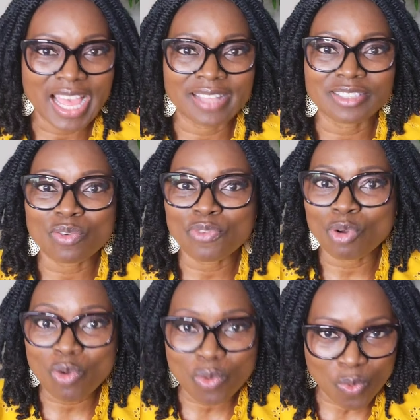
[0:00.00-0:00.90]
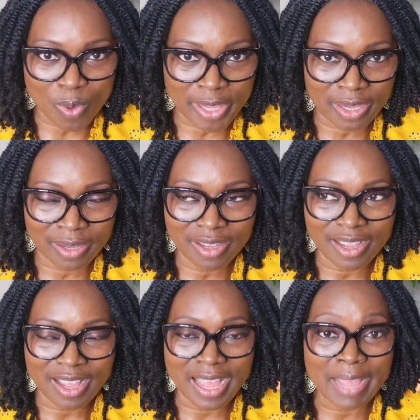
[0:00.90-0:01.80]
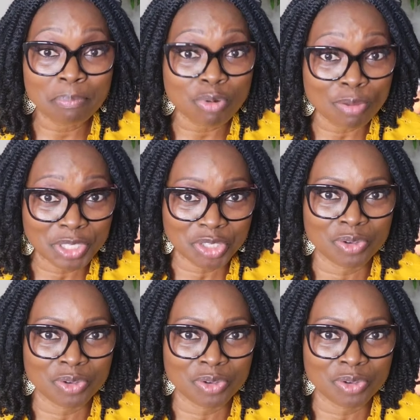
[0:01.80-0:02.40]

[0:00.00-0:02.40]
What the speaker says: And so for cookware, I promise